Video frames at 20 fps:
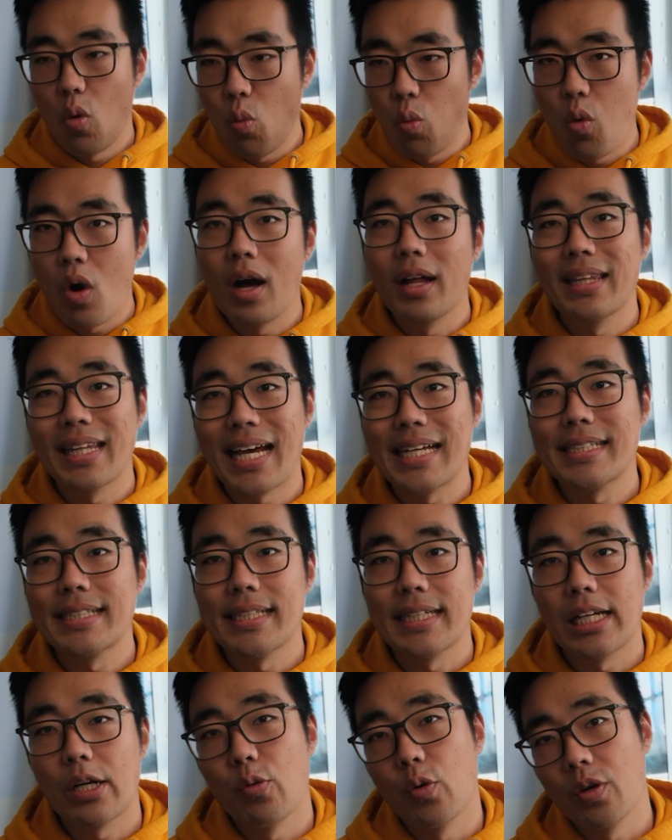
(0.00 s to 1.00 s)
One last
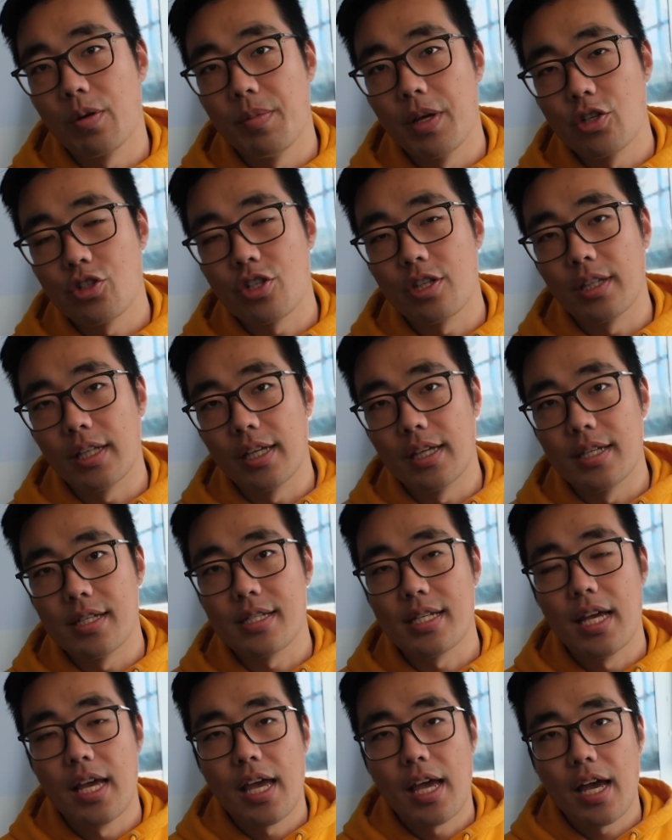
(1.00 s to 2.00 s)
thing I want to mention
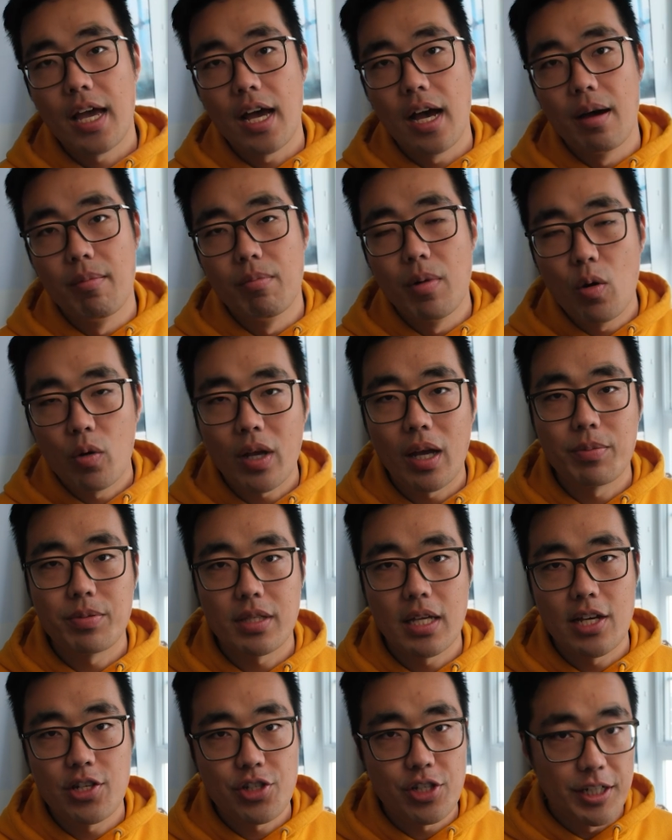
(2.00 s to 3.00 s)
is a mocap
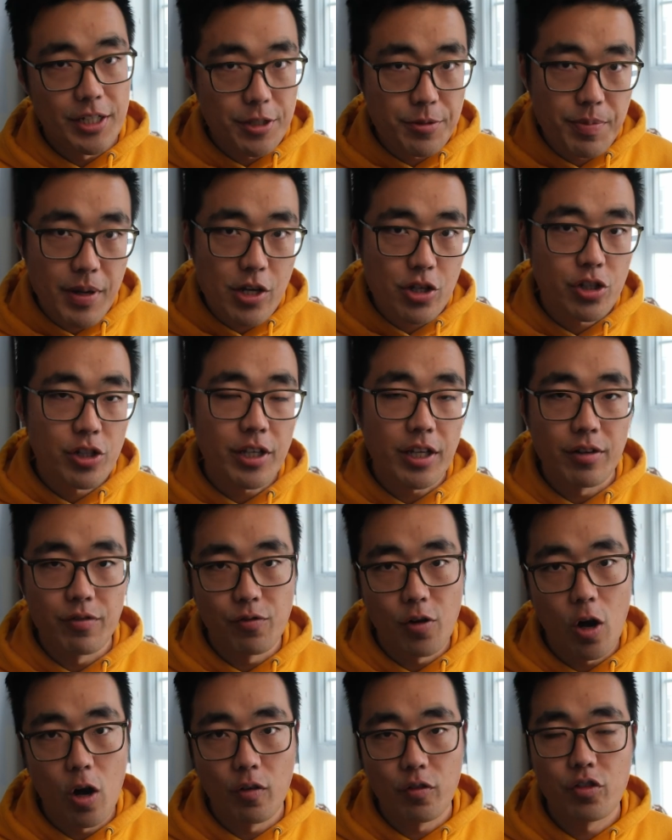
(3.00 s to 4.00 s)
session especially
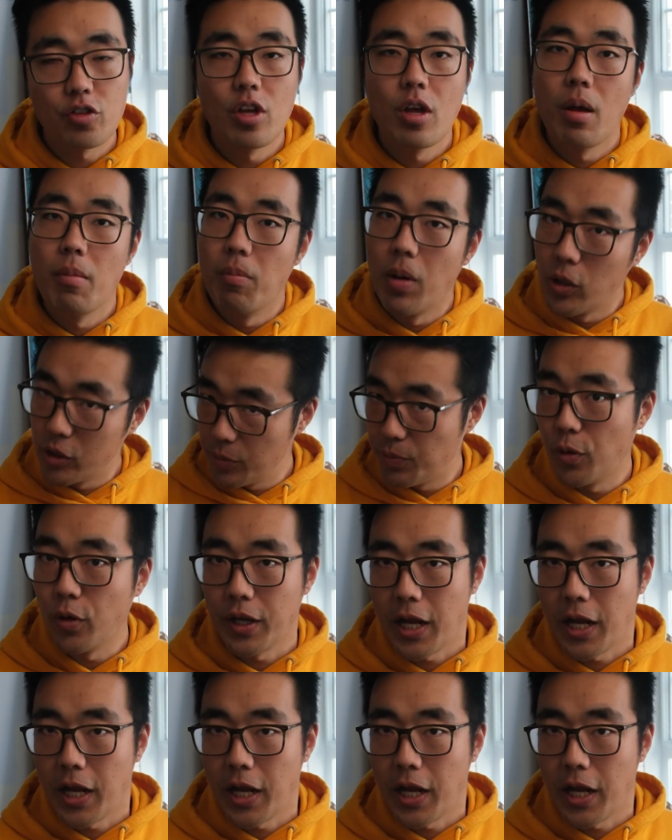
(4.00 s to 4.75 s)
involves multiple